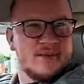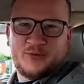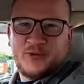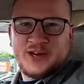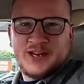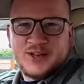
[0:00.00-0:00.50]

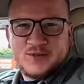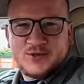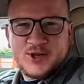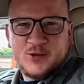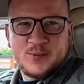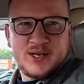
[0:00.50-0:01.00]
Funnily enough,
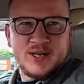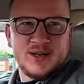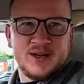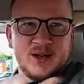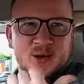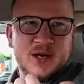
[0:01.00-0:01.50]
Toby
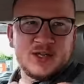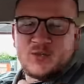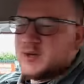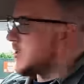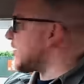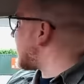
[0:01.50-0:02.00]
went
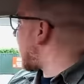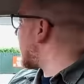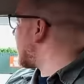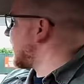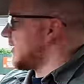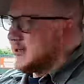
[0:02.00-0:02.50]
to another
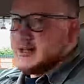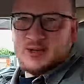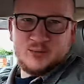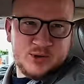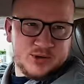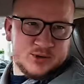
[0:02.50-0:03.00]
pump
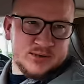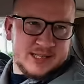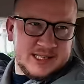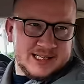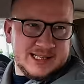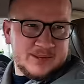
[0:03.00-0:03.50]
and put some
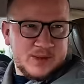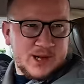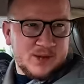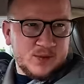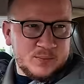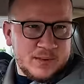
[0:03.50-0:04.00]
diesel in my
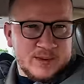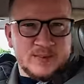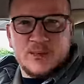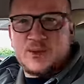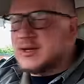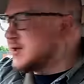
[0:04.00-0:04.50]
old
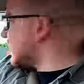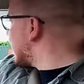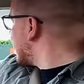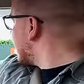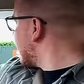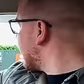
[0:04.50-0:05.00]
BMW.
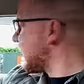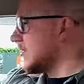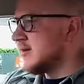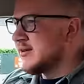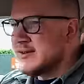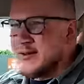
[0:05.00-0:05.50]

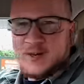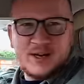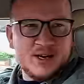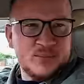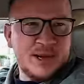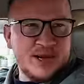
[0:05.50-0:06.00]
I went
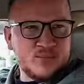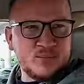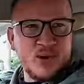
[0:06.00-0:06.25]
in to pay for